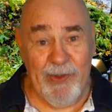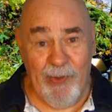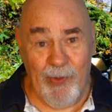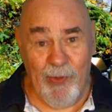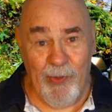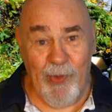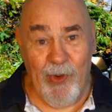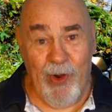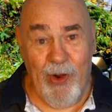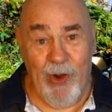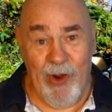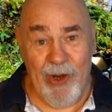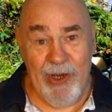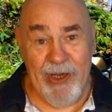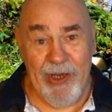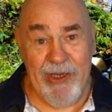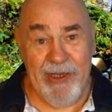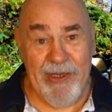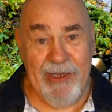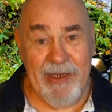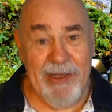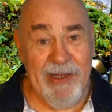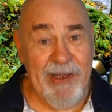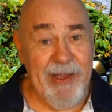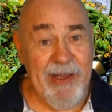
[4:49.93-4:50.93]
walk
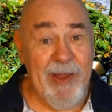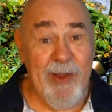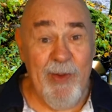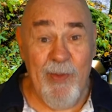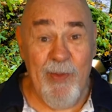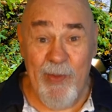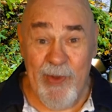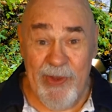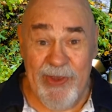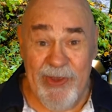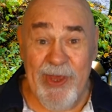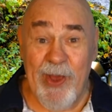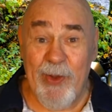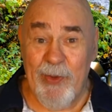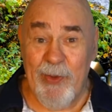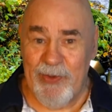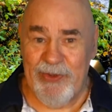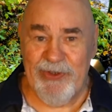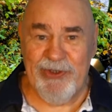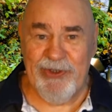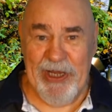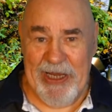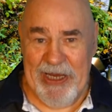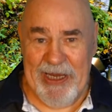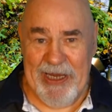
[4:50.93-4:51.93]
without
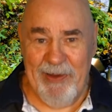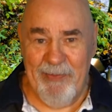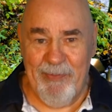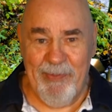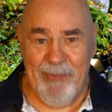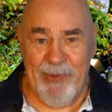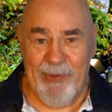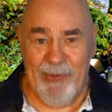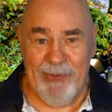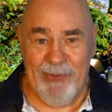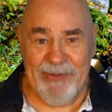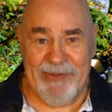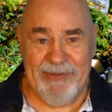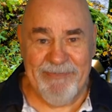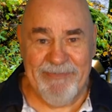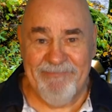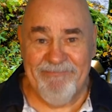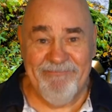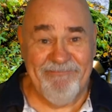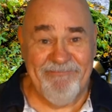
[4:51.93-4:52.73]
trekking poles.